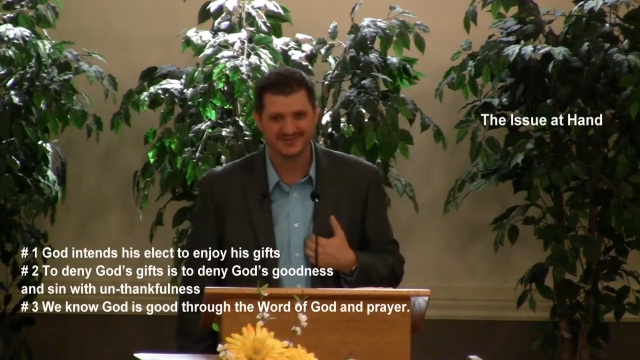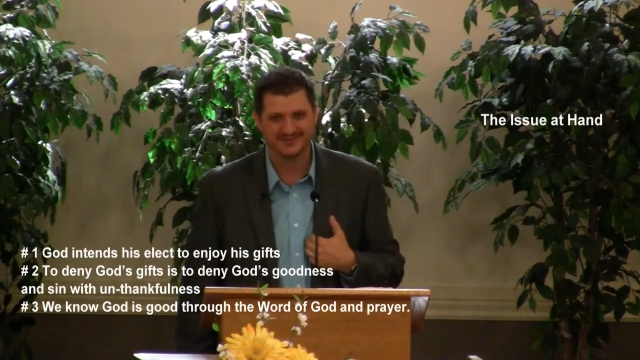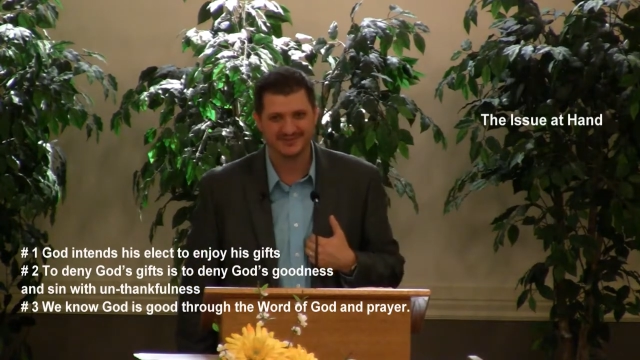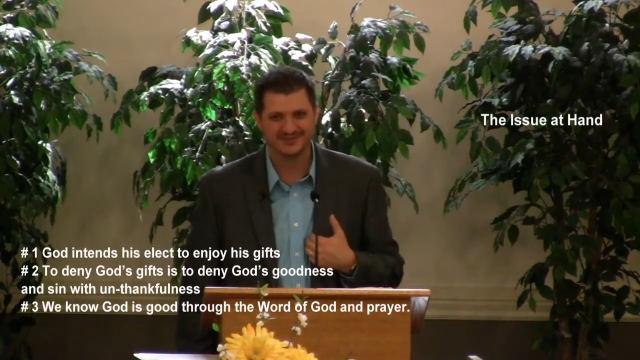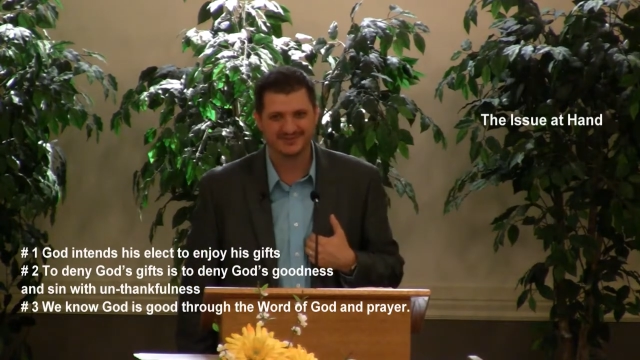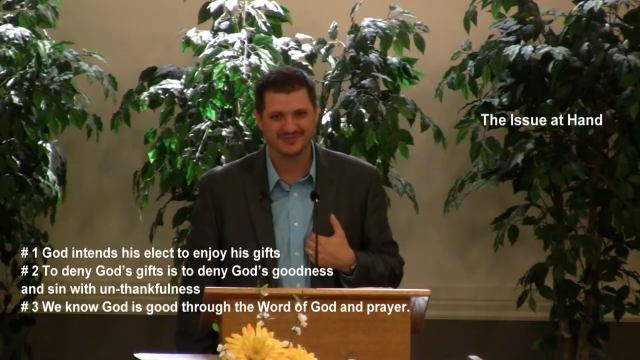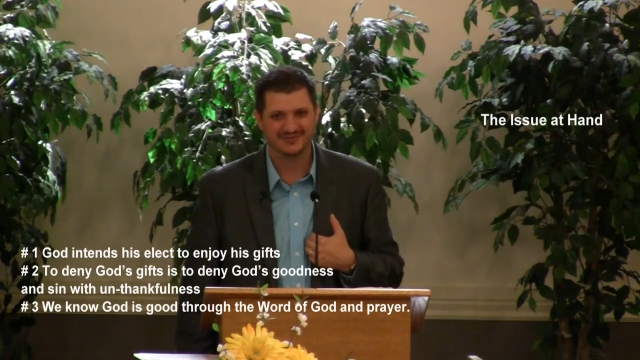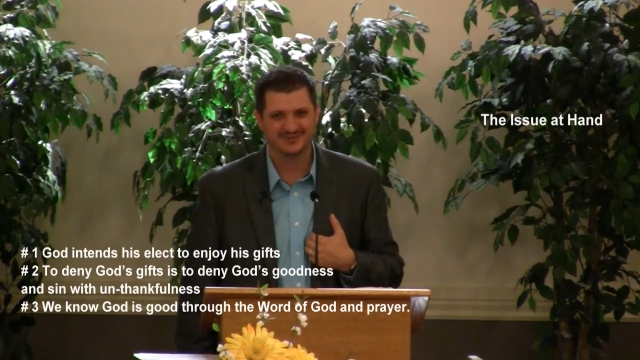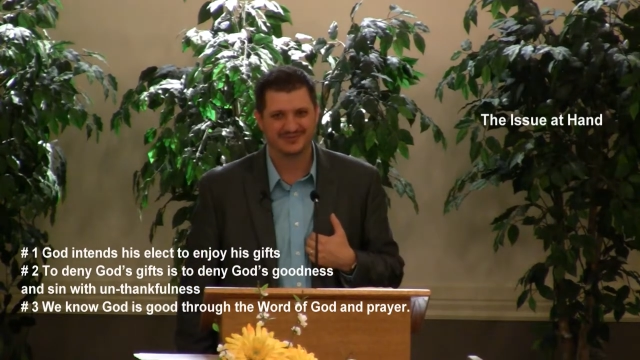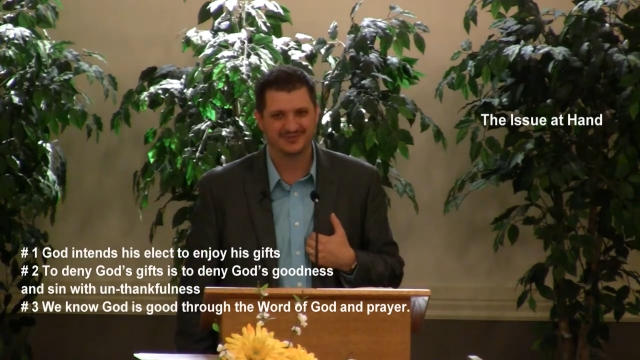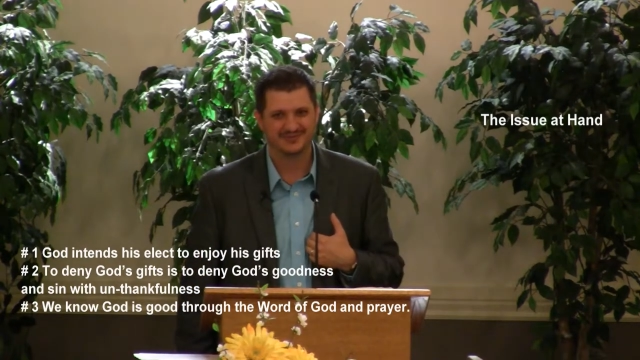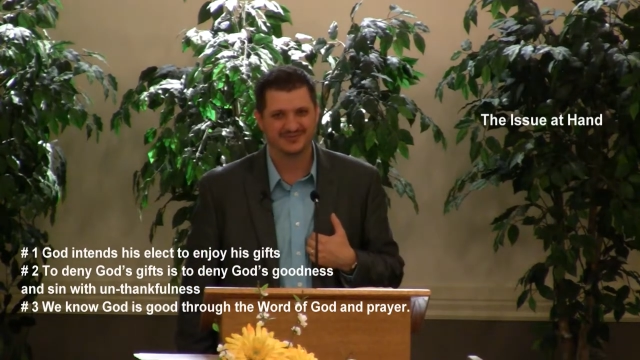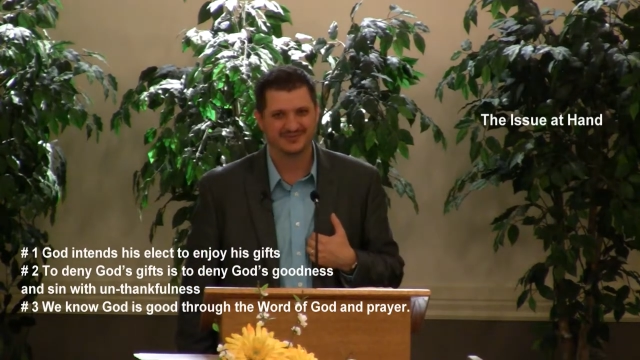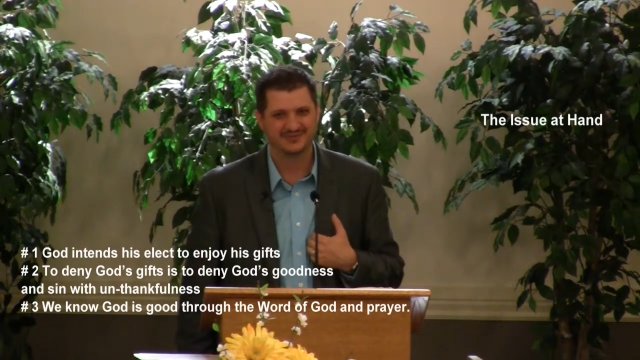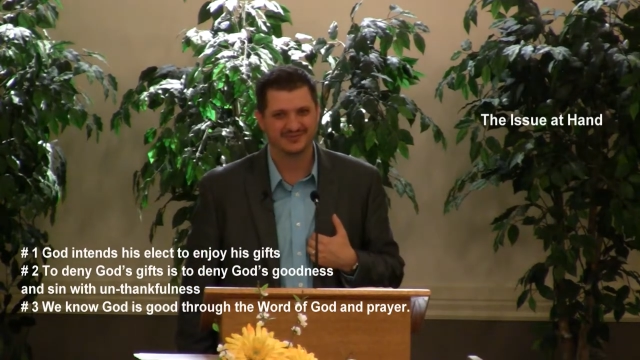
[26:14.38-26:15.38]

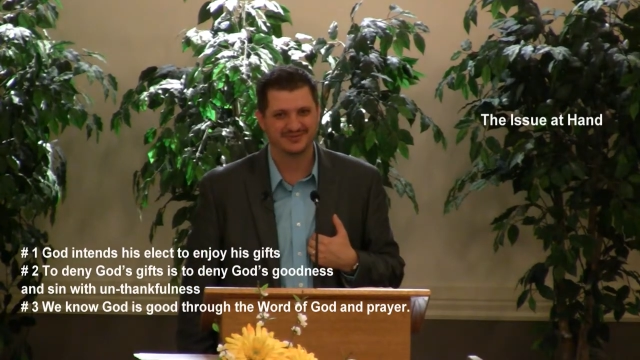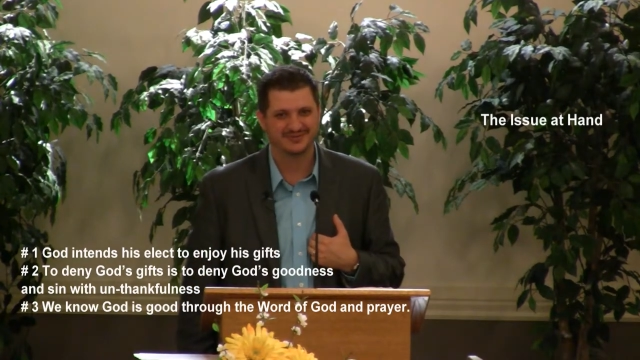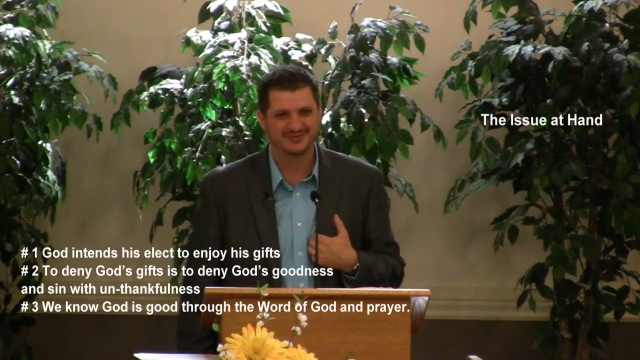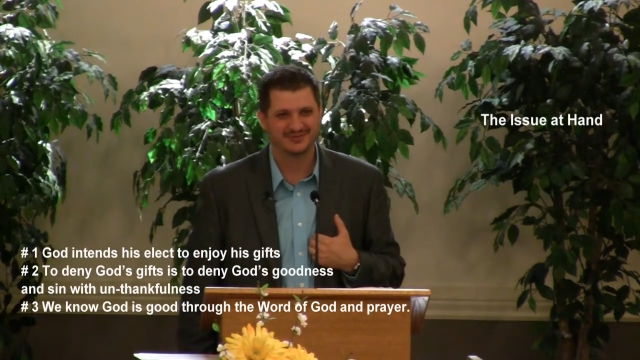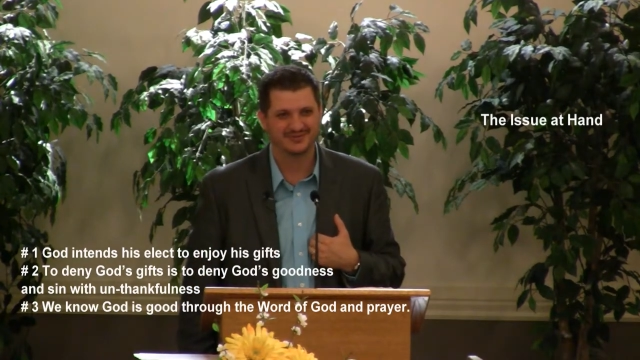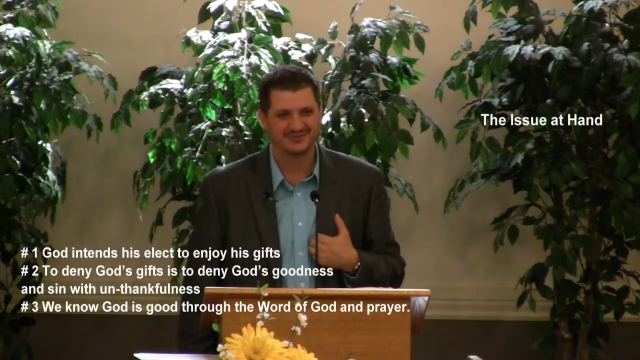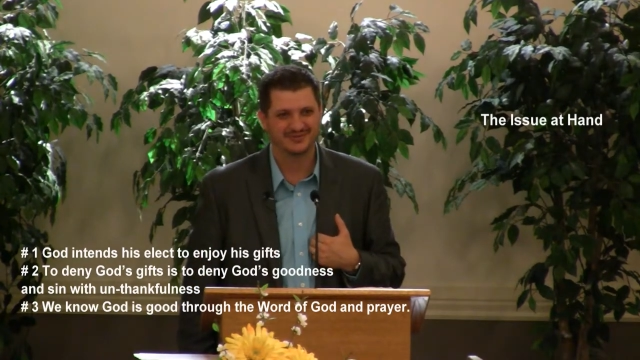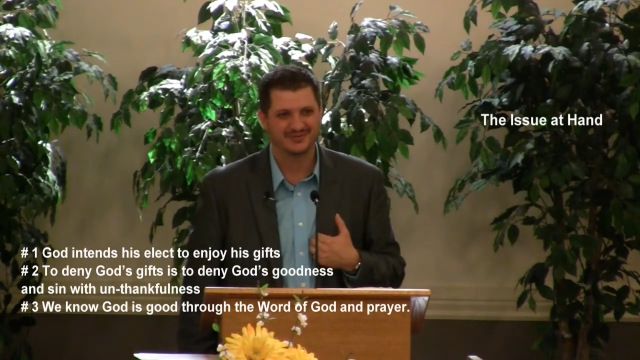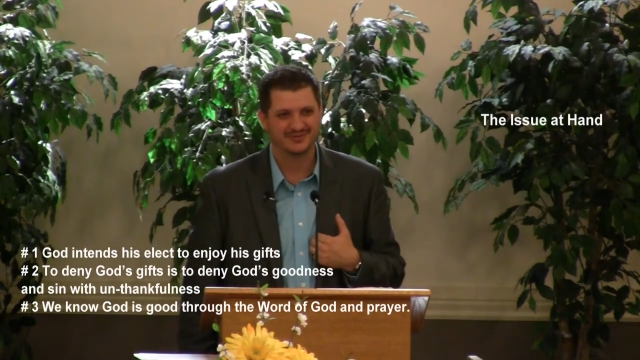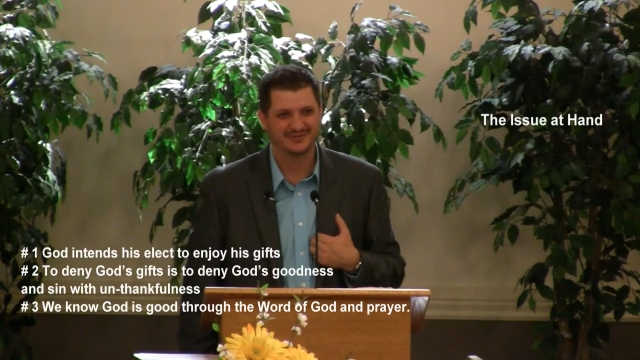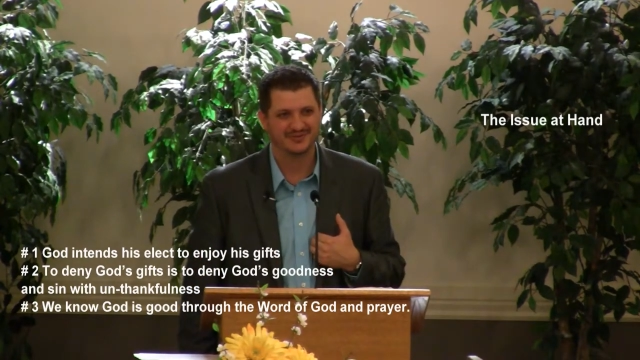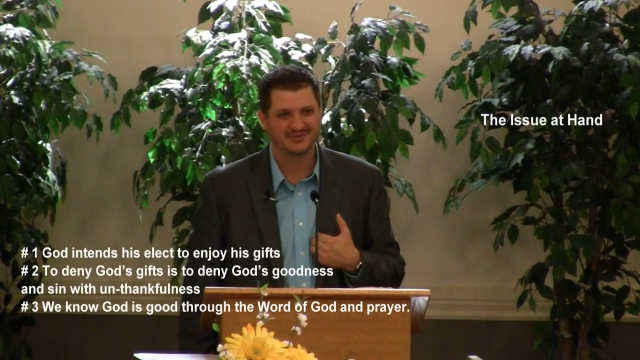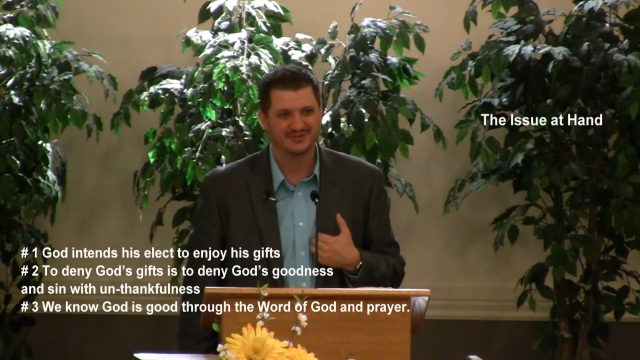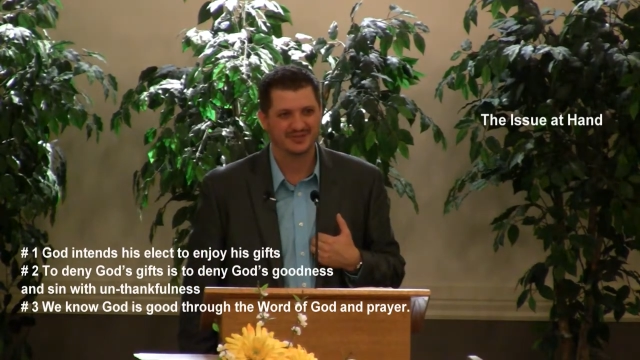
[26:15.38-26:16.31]
Nobody speaks.